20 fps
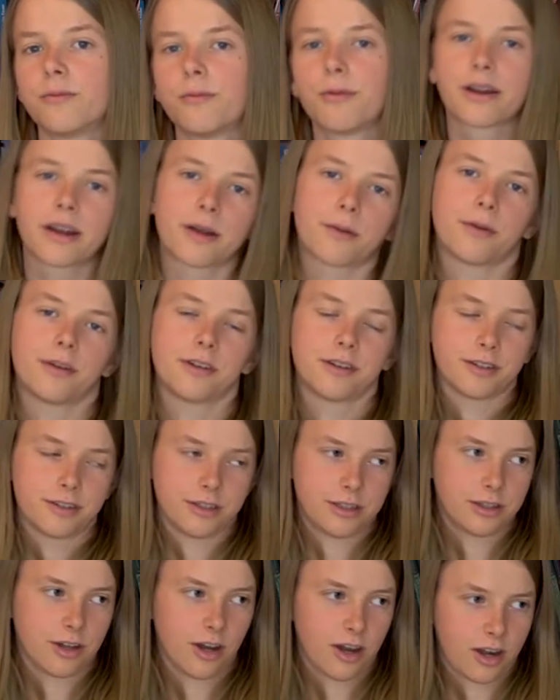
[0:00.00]
what I wanted
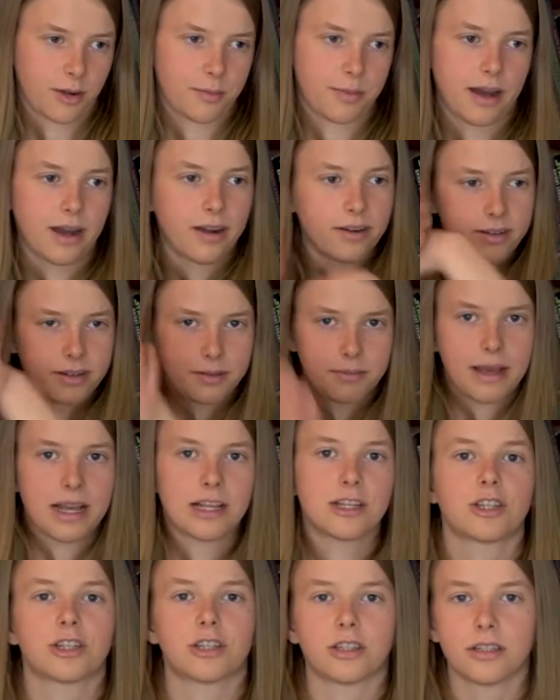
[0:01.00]
to talk about and
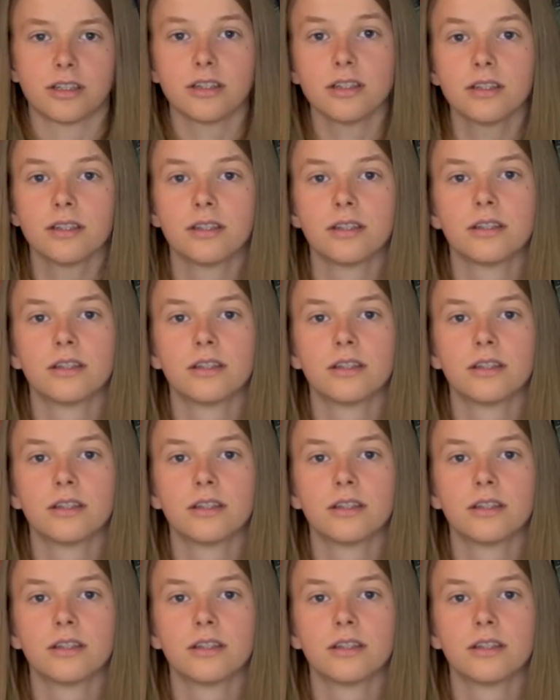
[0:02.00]
mention.